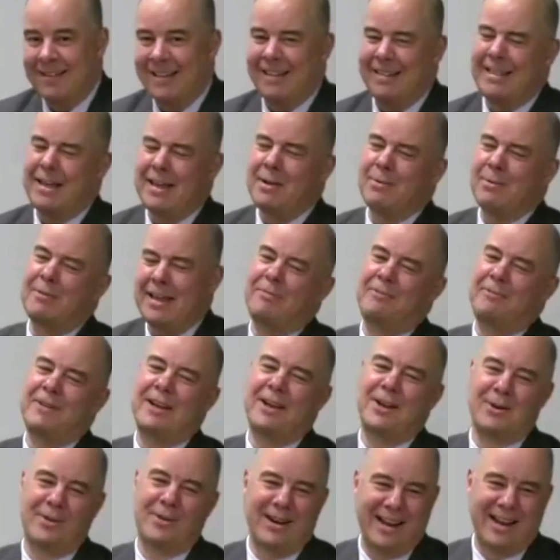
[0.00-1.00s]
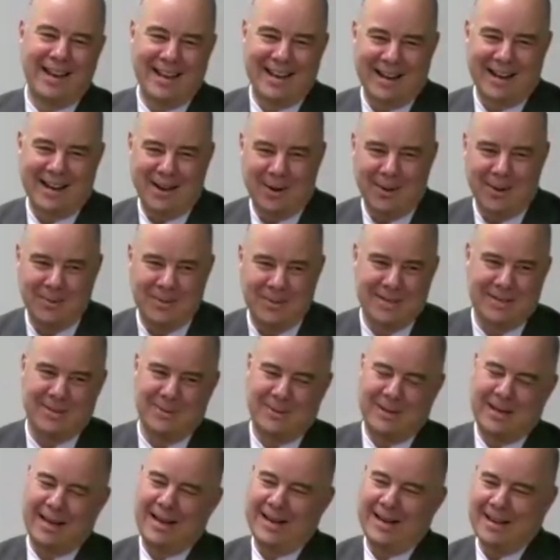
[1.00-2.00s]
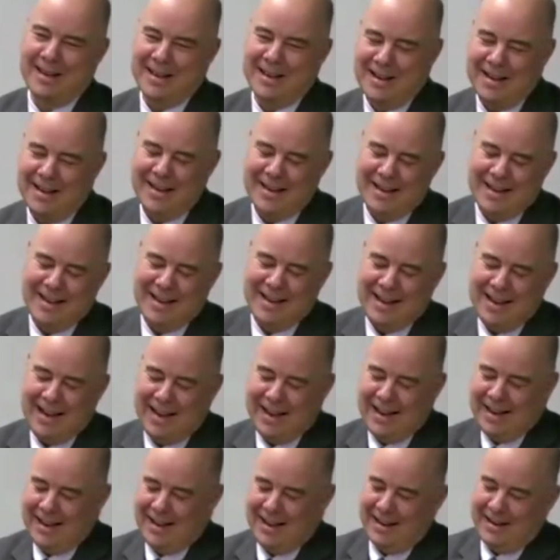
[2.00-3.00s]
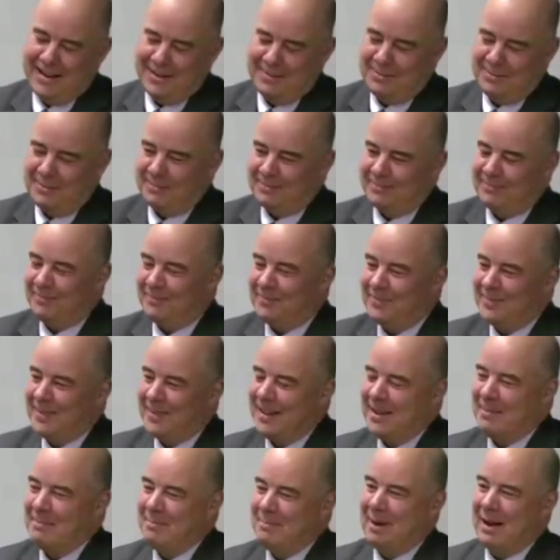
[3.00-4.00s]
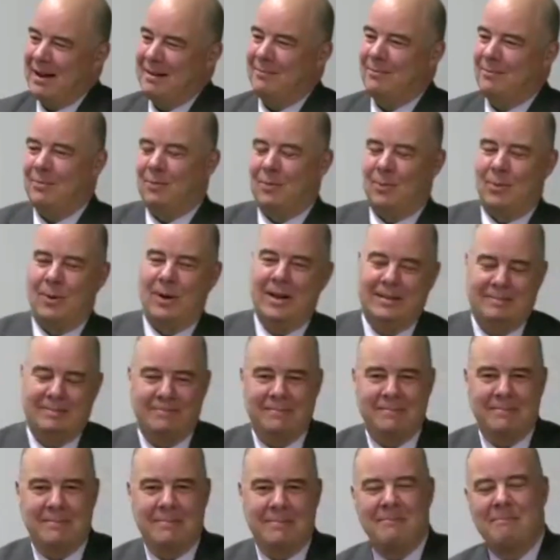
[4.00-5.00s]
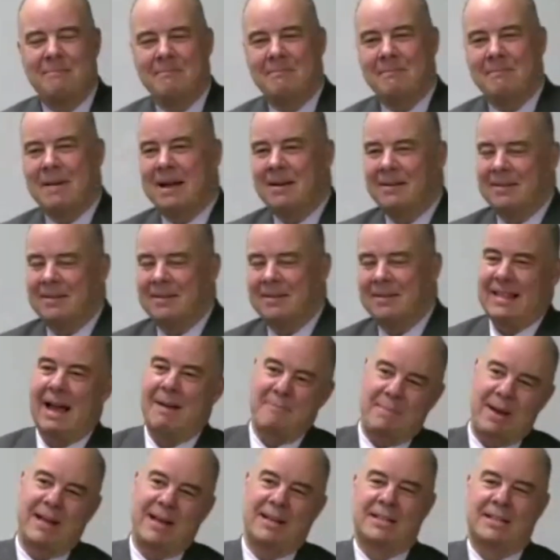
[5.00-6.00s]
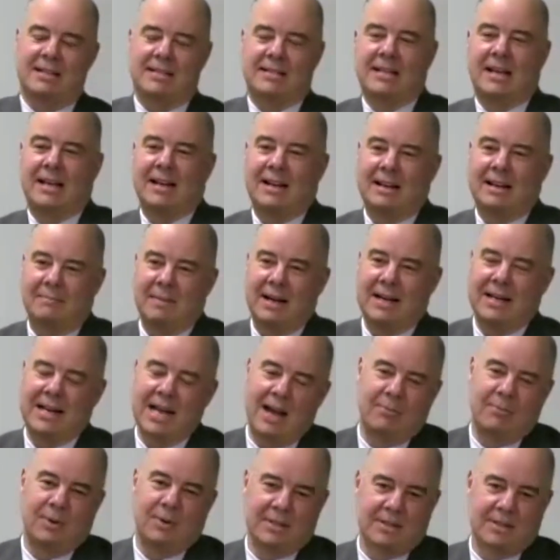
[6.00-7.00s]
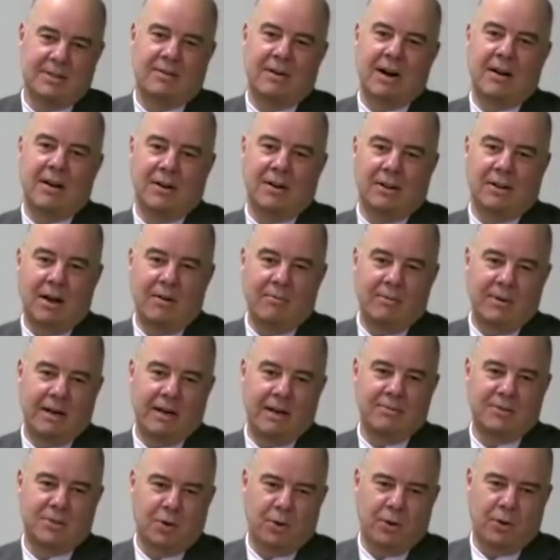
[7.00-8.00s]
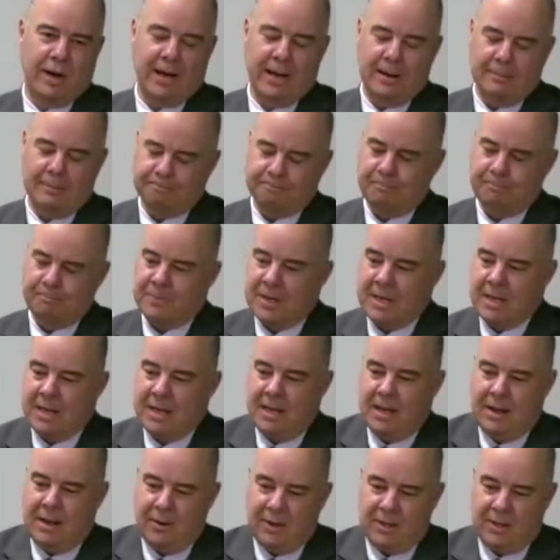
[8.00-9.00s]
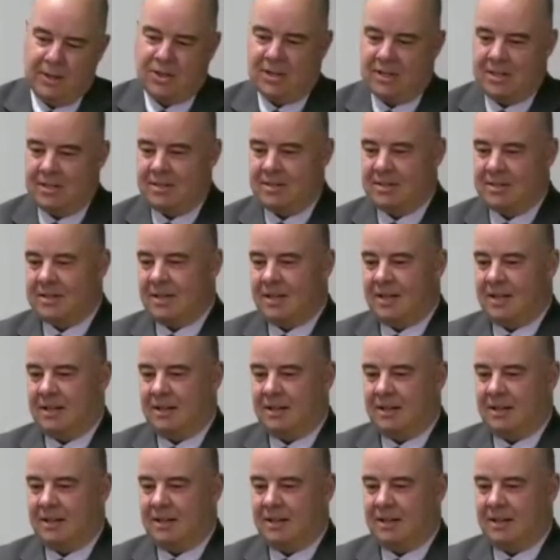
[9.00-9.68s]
They were figuring it out, okay? But what that meant is that my dad wasn't around a lot when I was growing up, which is